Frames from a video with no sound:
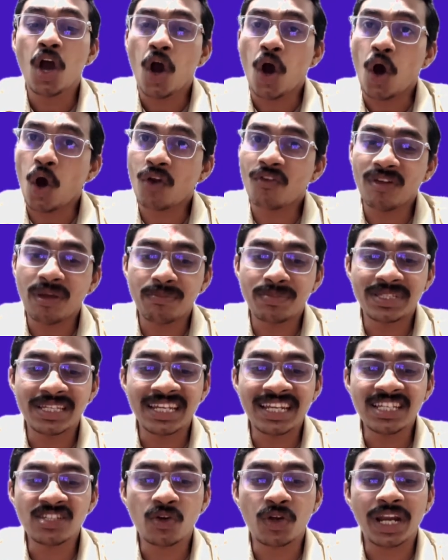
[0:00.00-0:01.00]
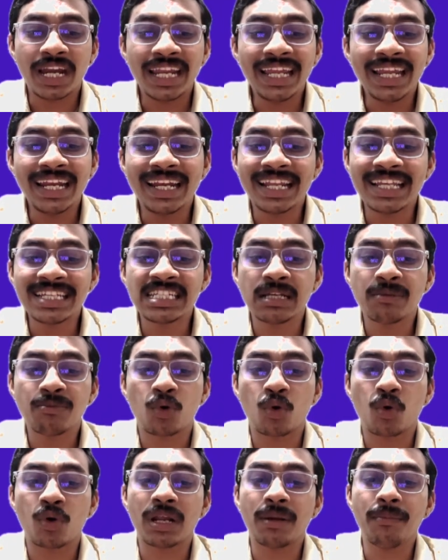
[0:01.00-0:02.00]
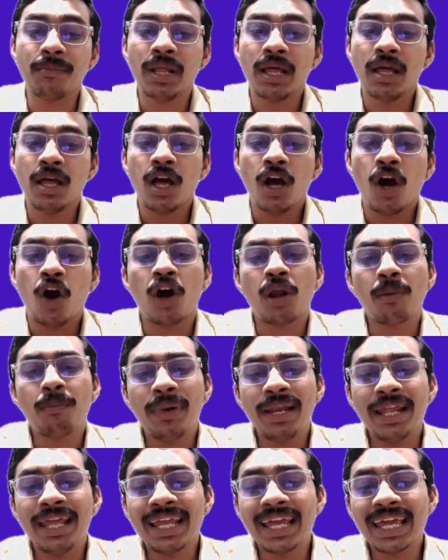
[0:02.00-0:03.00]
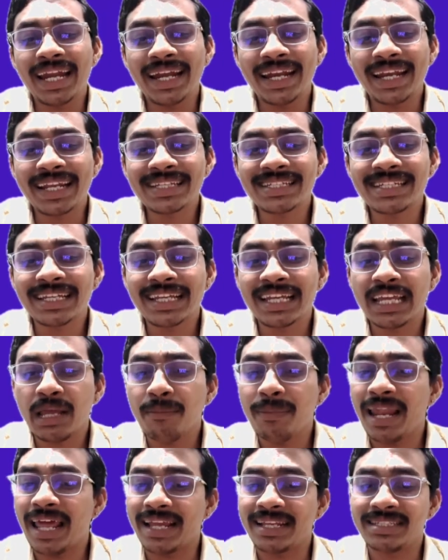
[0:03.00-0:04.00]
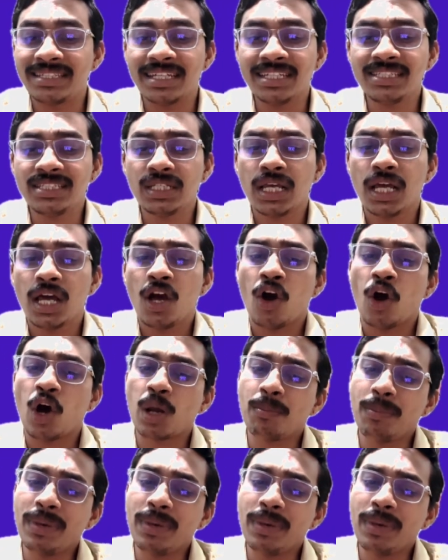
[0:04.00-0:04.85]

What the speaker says: or web series or any interesting program, or playing an interesting game like chess, or